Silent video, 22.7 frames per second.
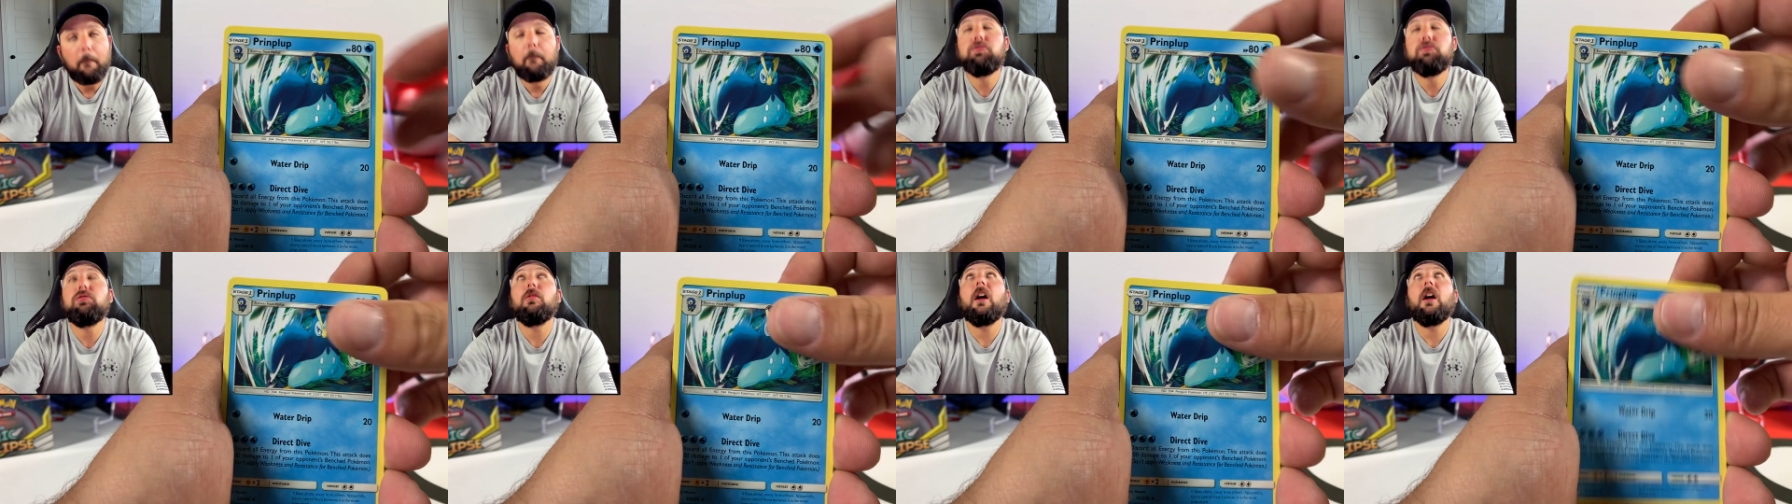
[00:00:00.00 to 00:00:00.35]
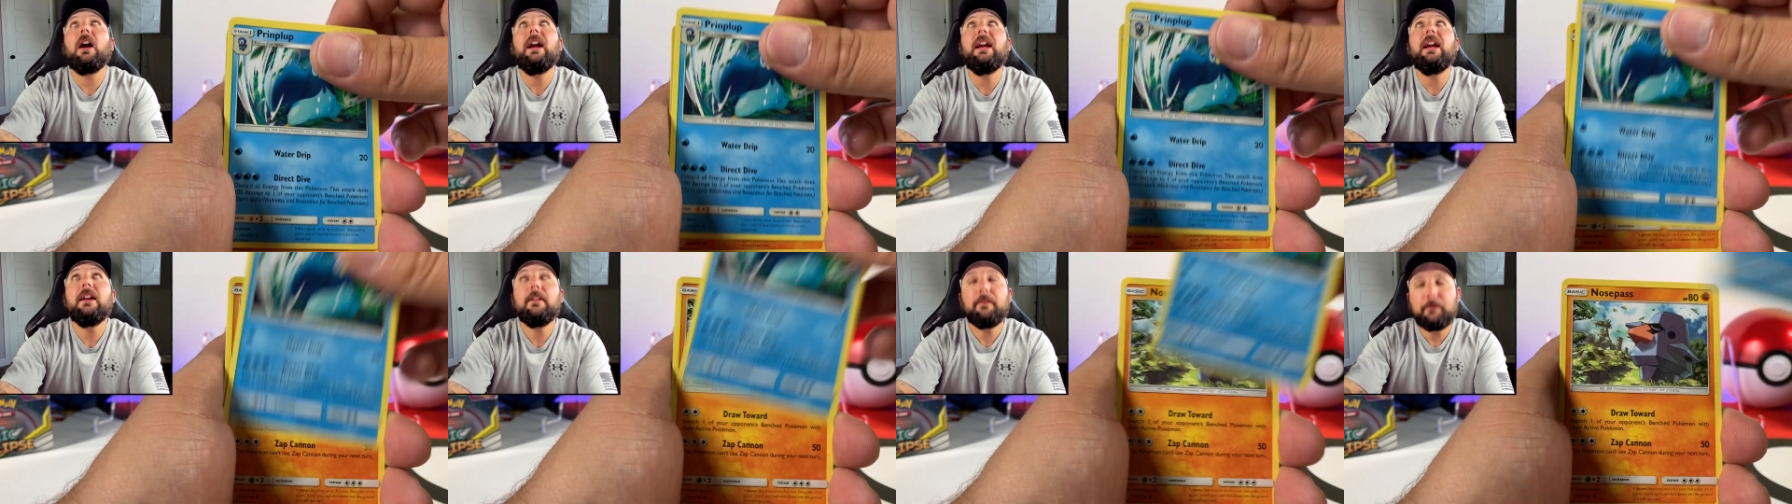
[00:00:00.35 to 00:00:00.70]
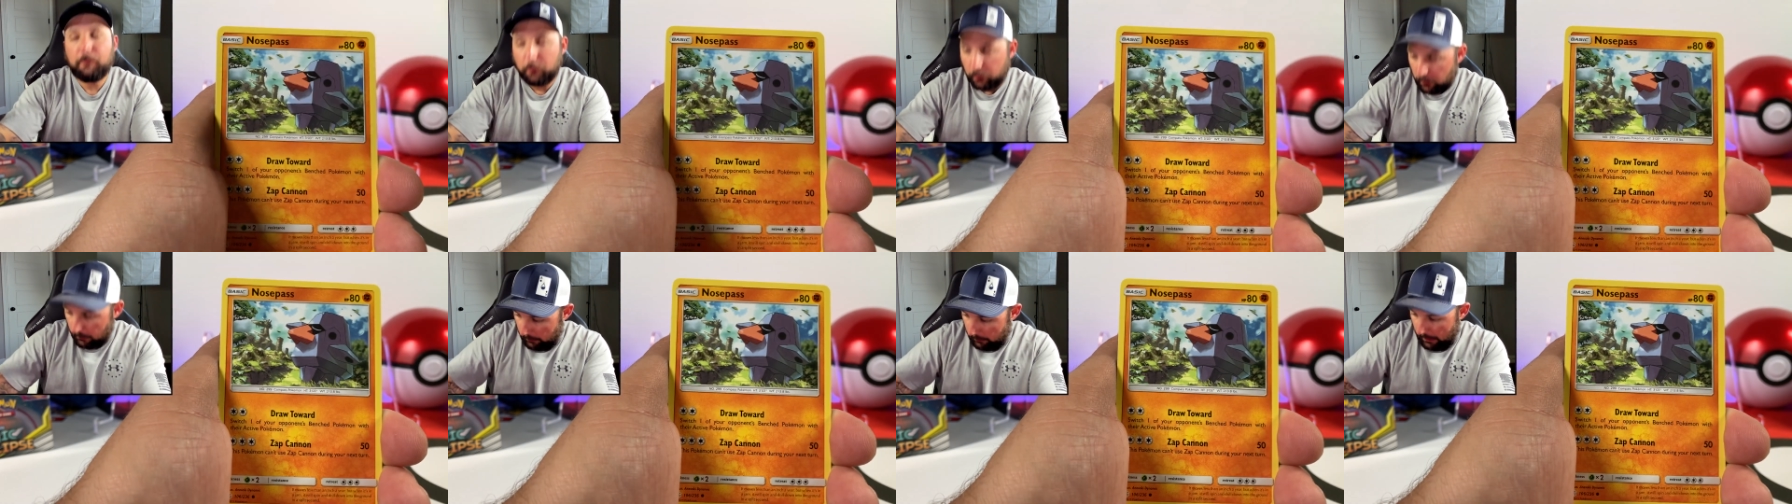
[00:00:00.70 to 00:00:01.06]
Praying
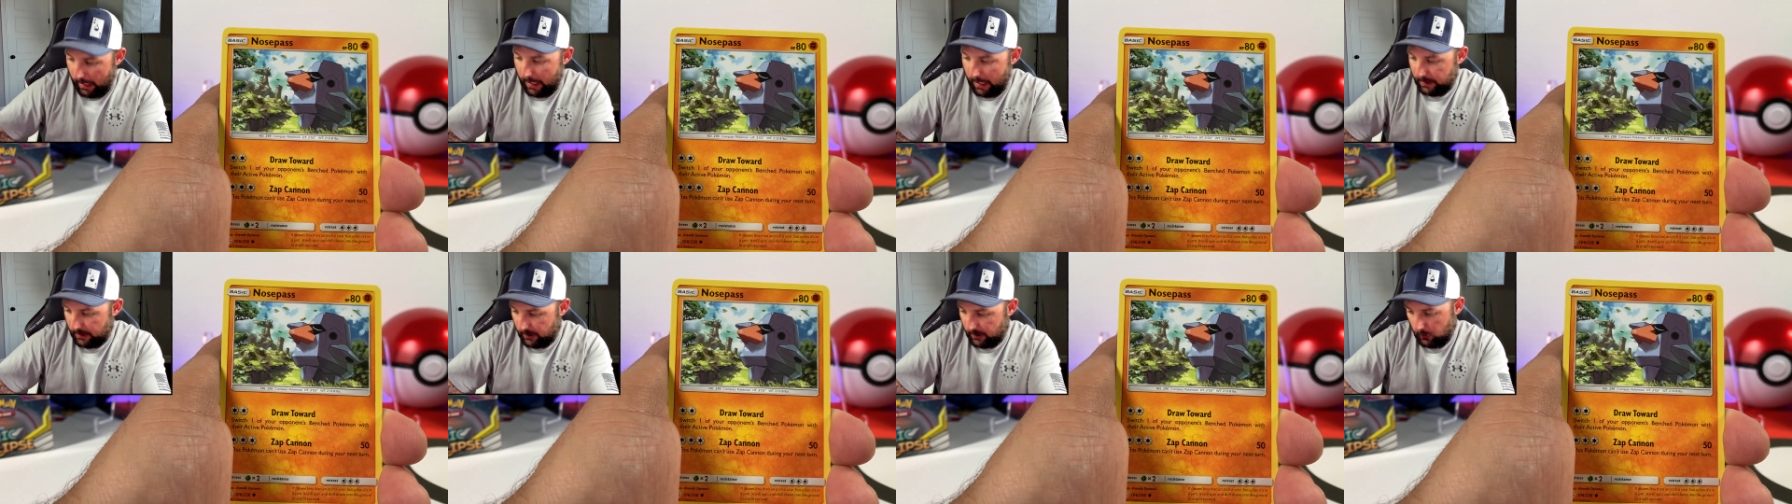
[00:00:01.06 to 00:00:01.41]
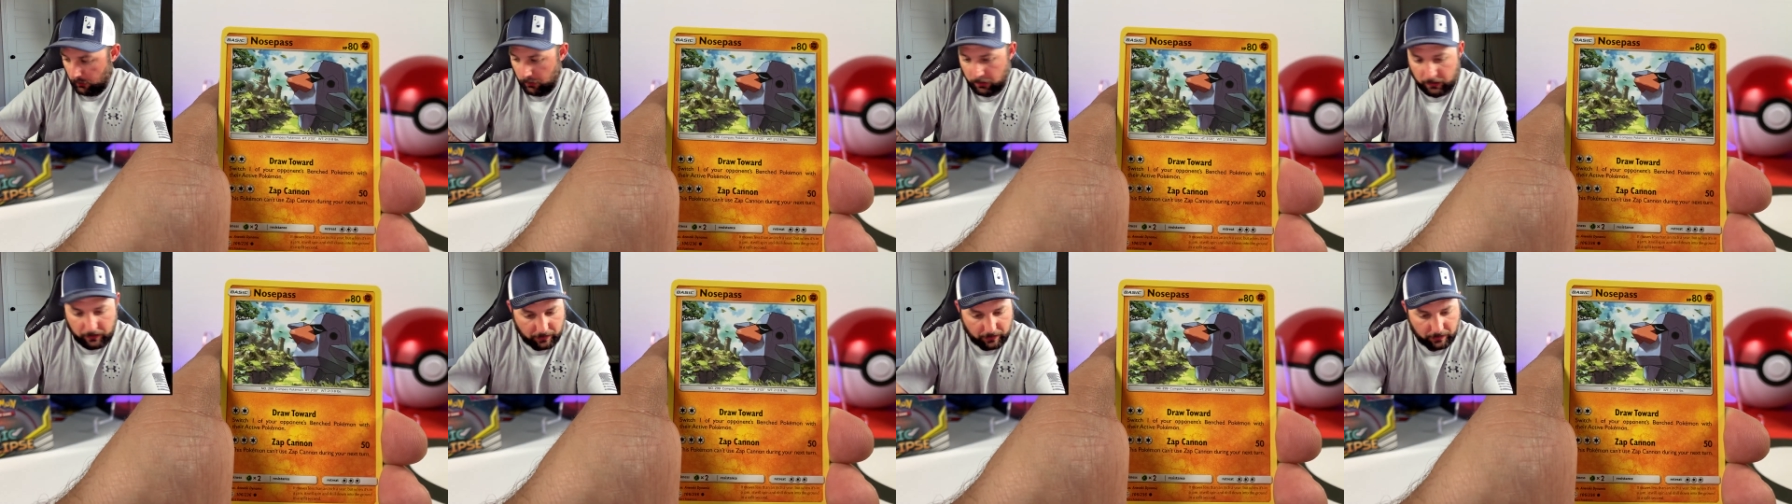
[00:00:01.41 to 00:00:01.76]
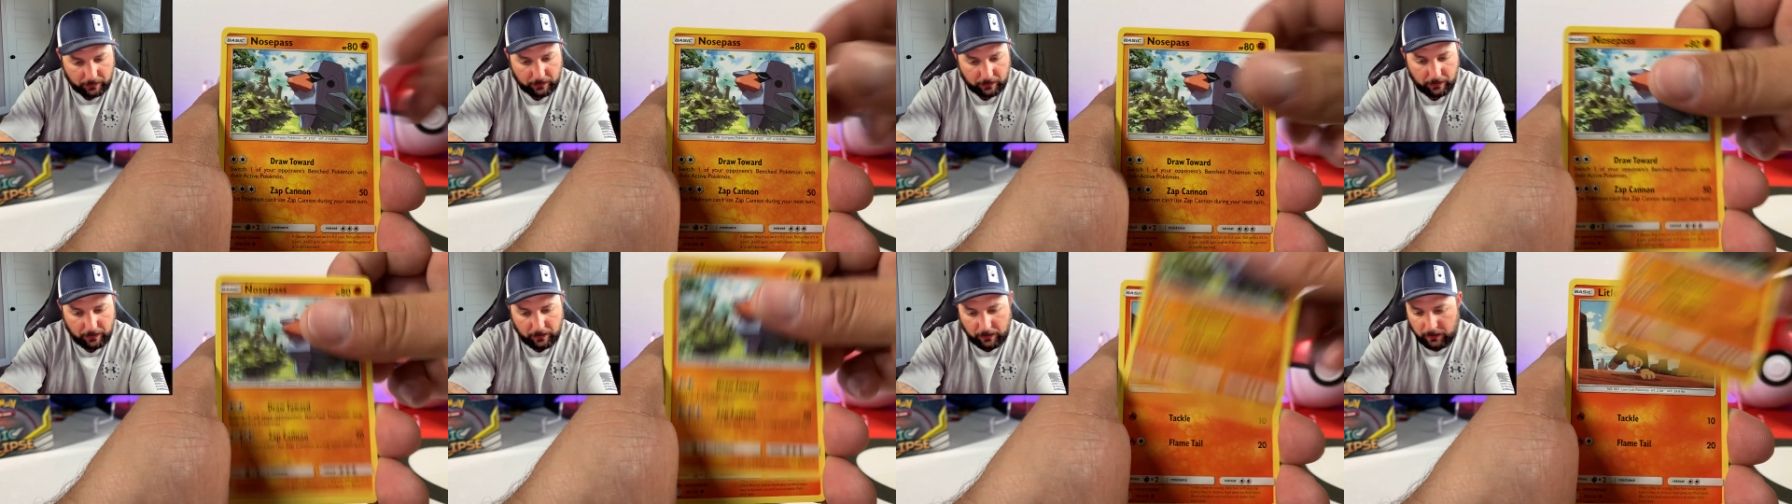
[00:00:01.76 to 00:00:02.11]
for the
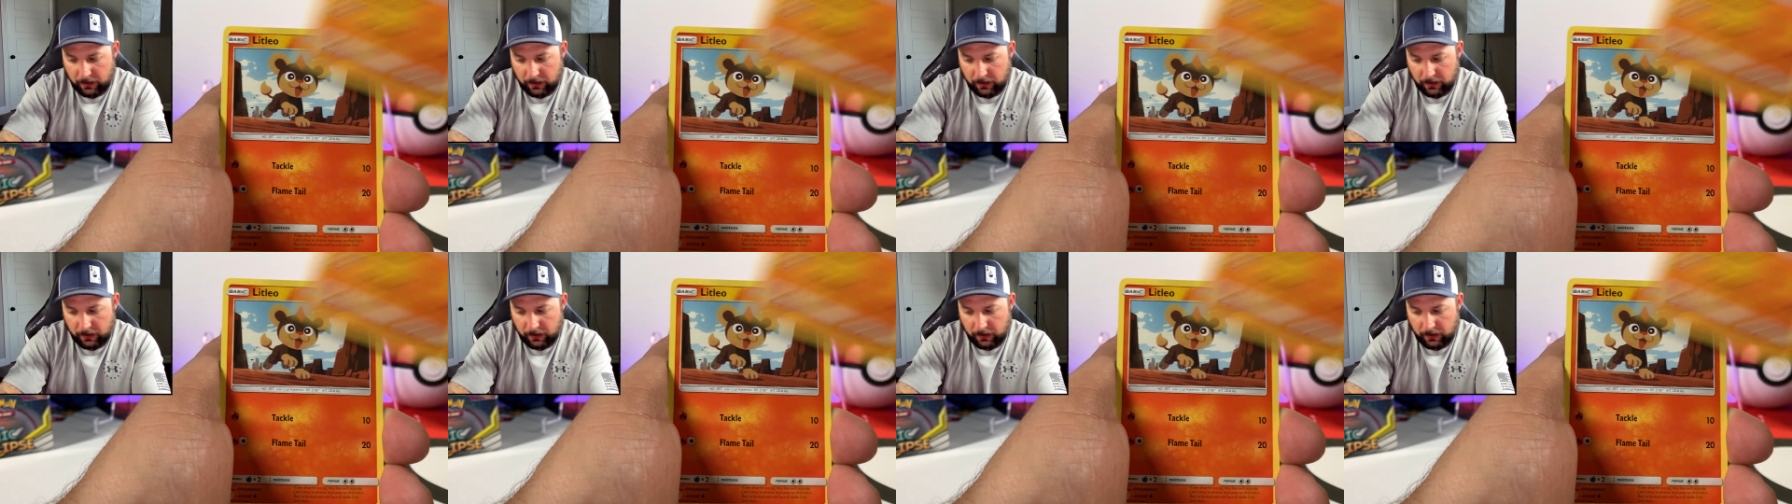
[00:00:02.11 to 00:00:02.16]
Blastoise.